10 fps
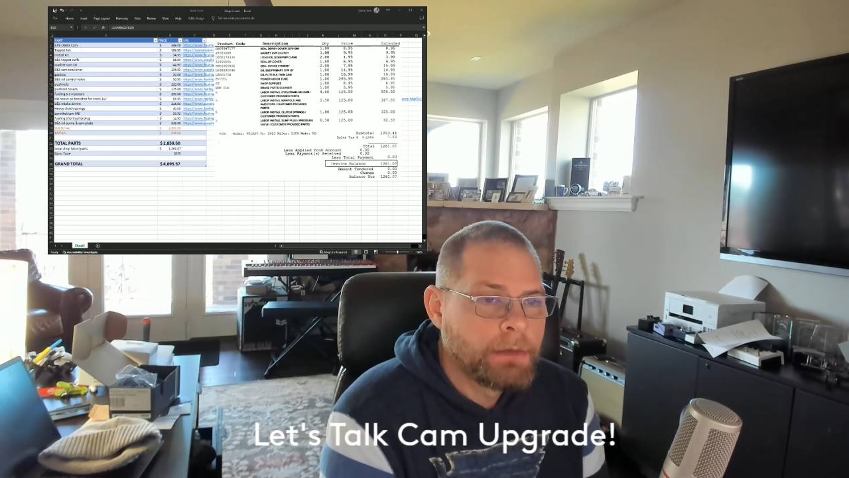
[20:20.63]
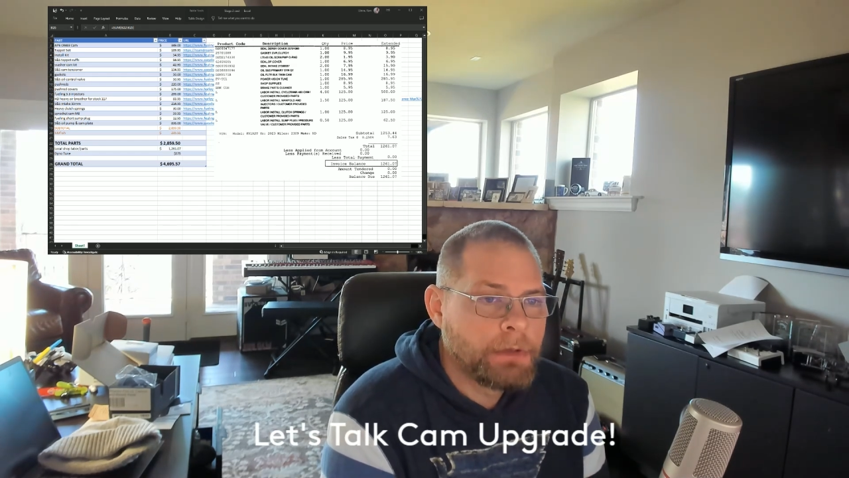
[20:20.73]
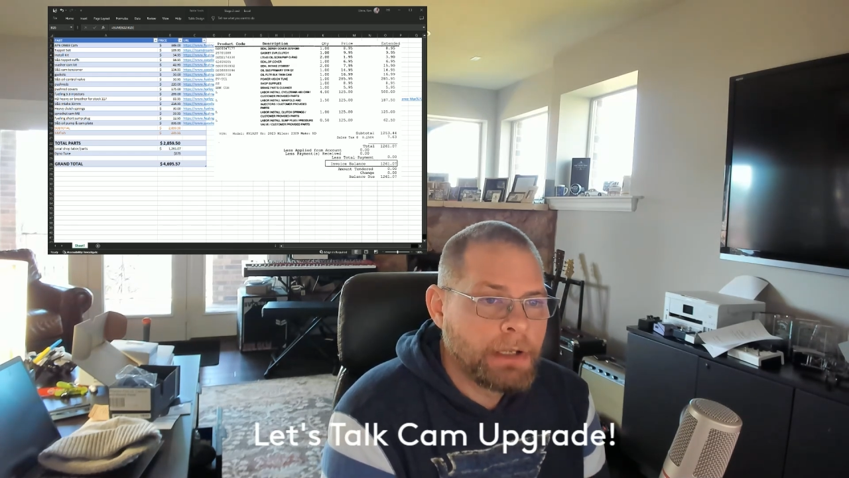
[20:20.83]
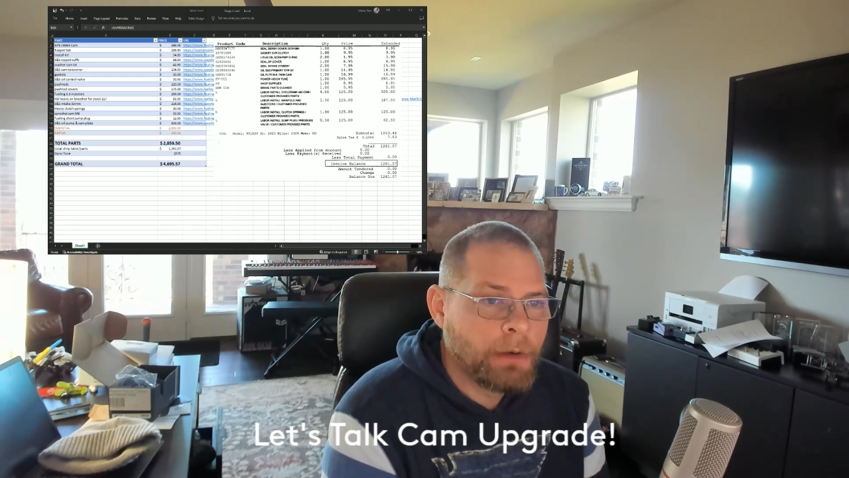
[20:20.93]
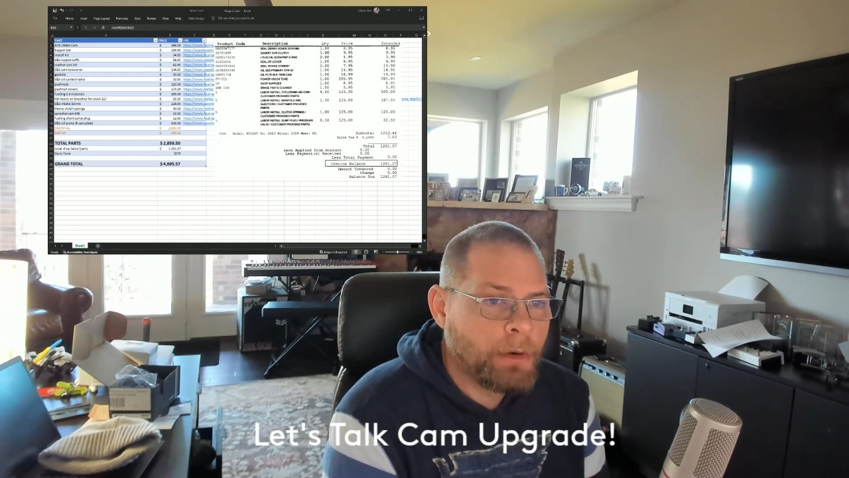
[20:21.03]

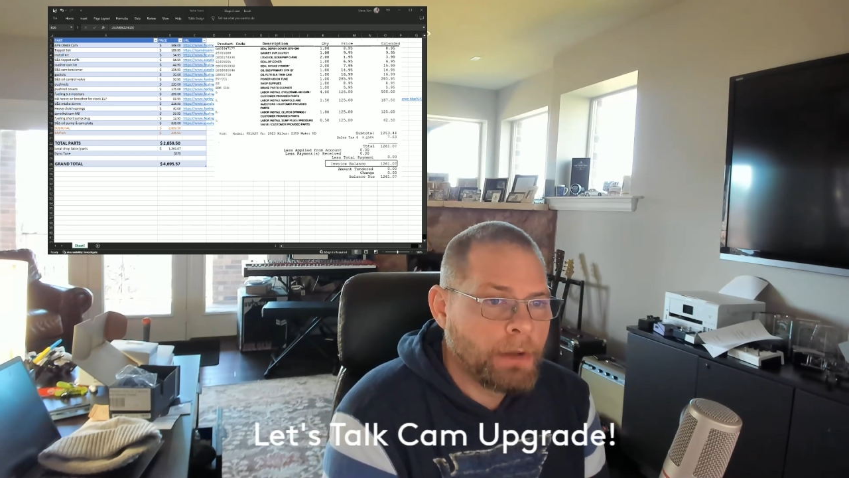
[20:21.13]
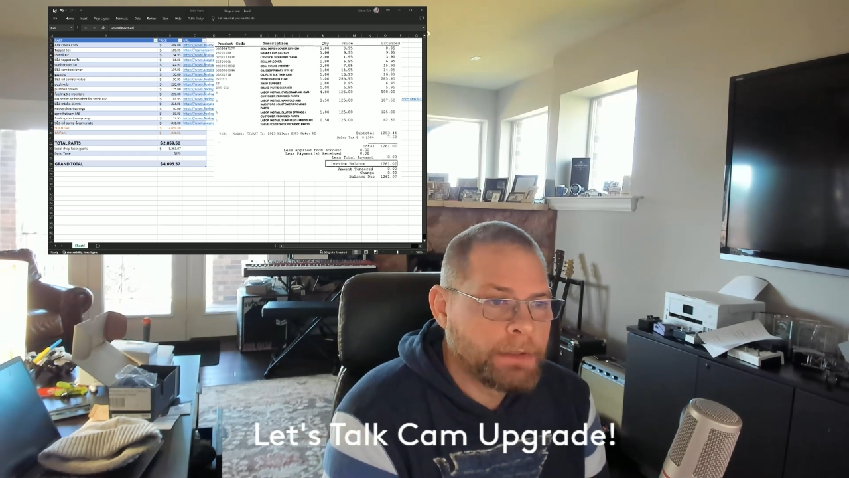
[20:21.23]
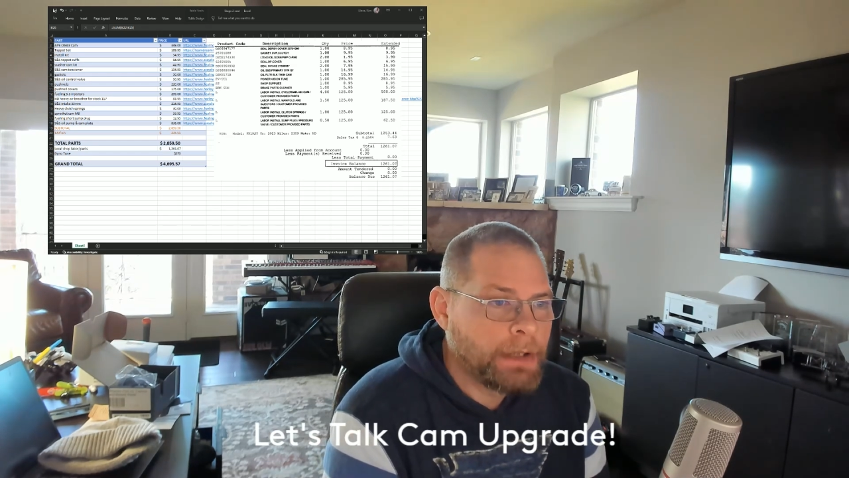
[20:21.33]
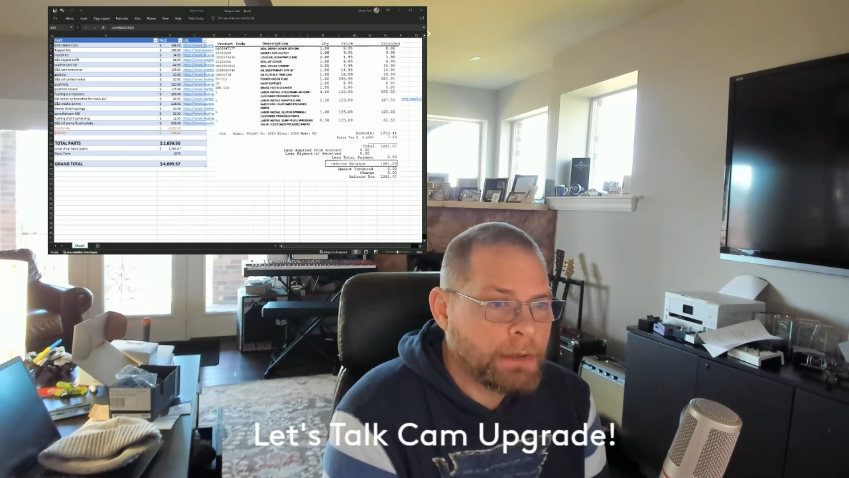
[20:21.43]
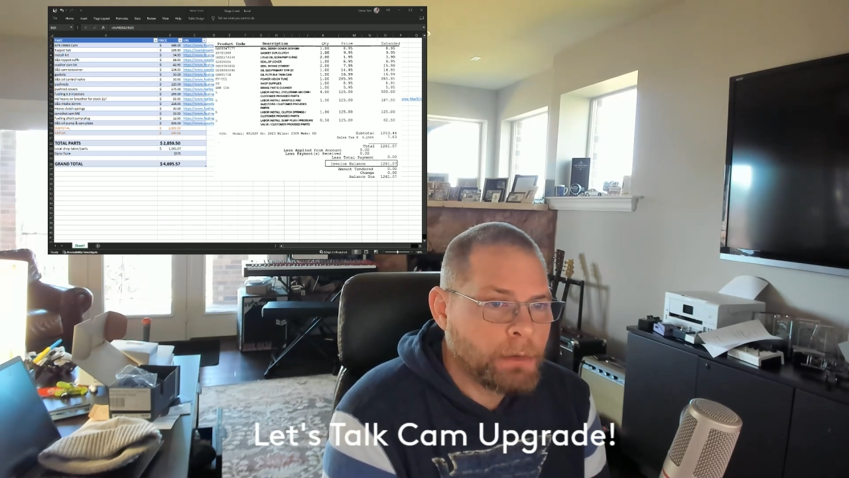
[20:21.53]
video on the
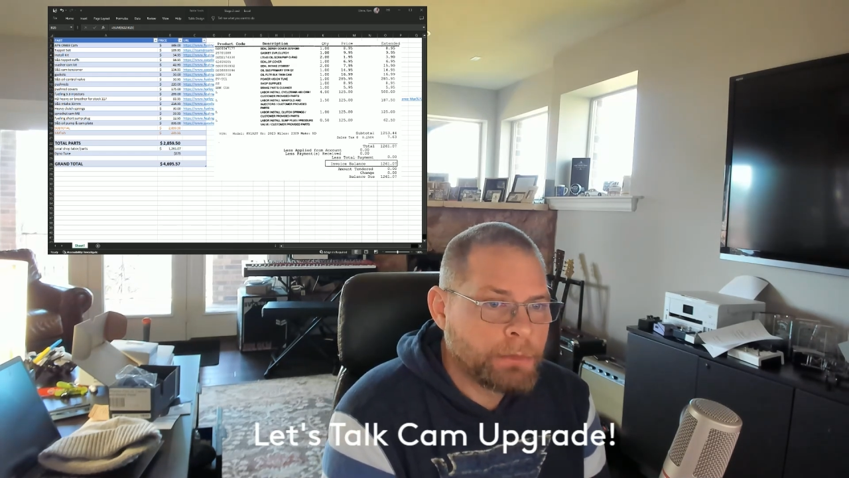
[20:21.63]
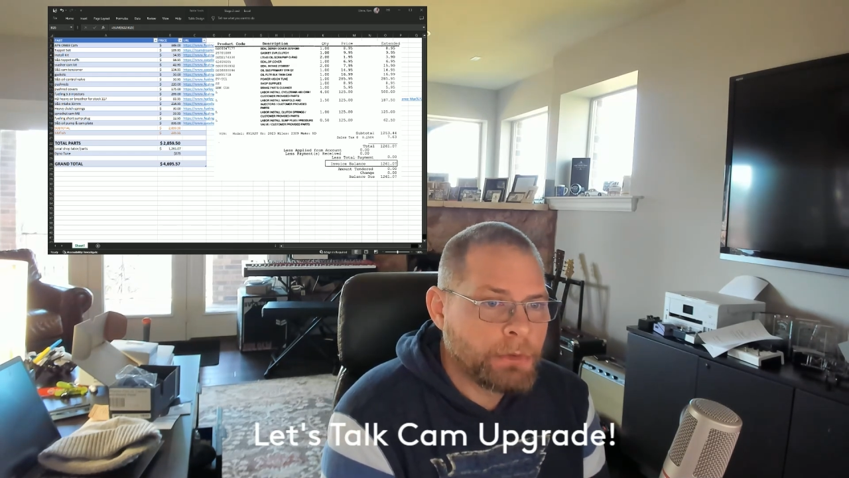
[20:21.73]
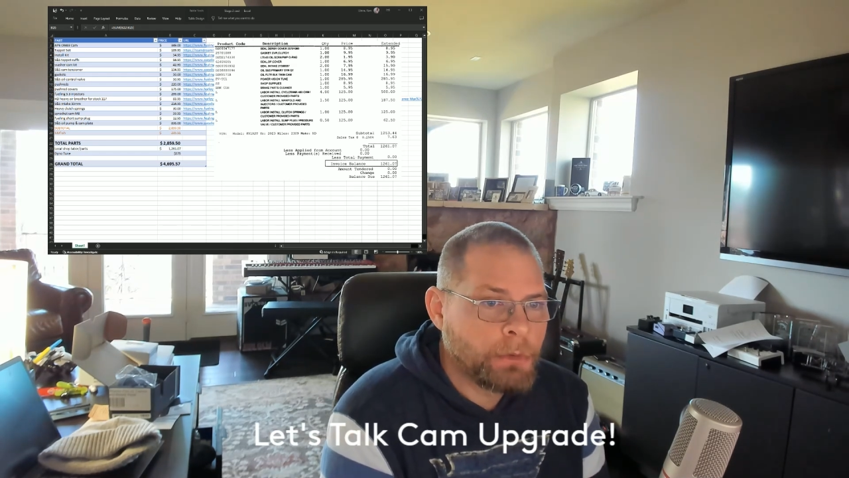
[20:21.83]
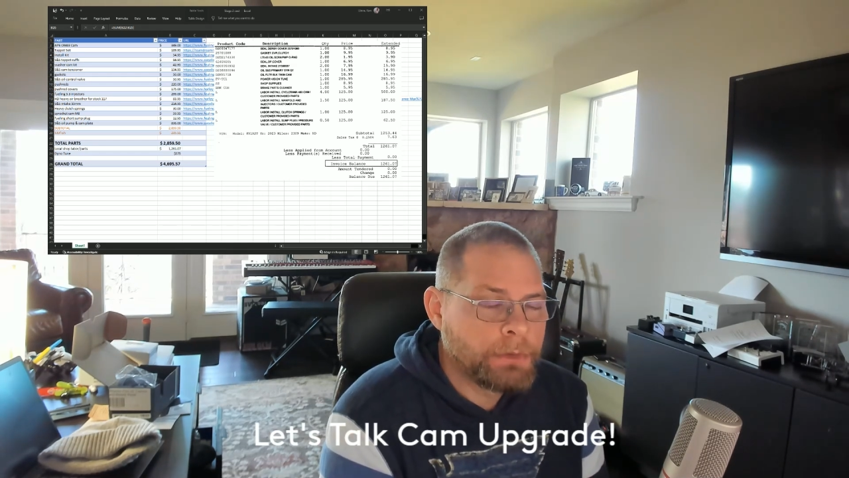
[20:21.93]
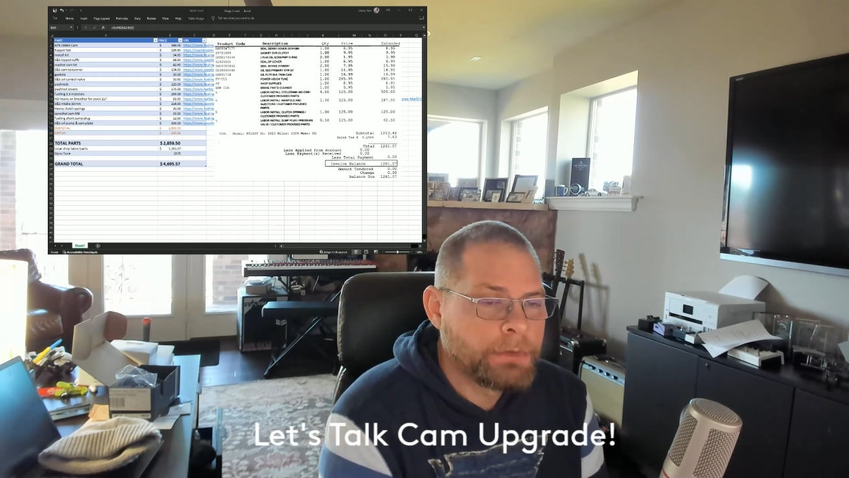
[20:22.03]
dyno
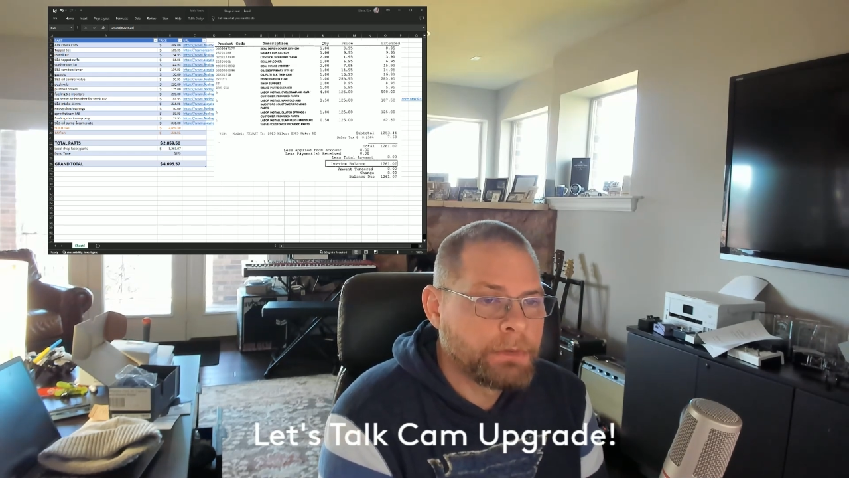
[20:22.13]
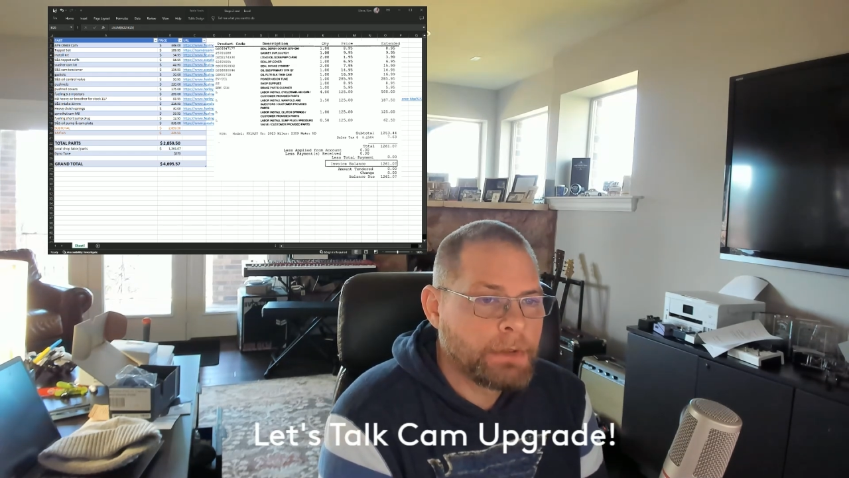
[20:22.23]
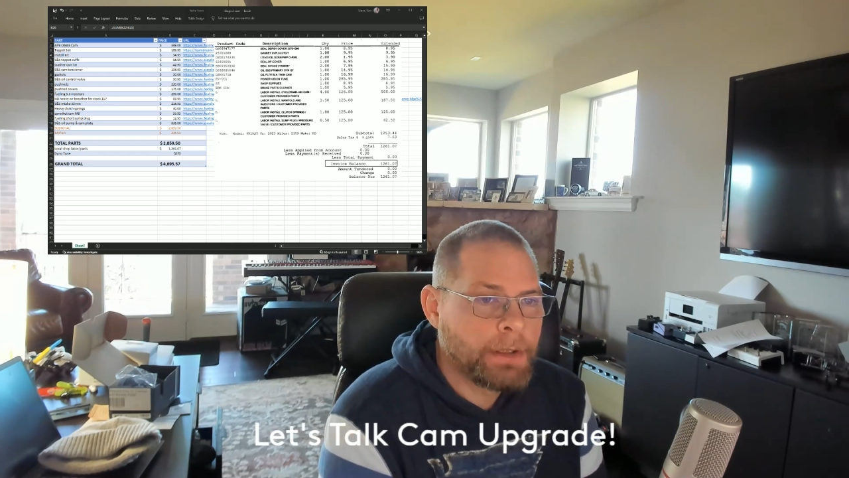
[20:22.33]
results.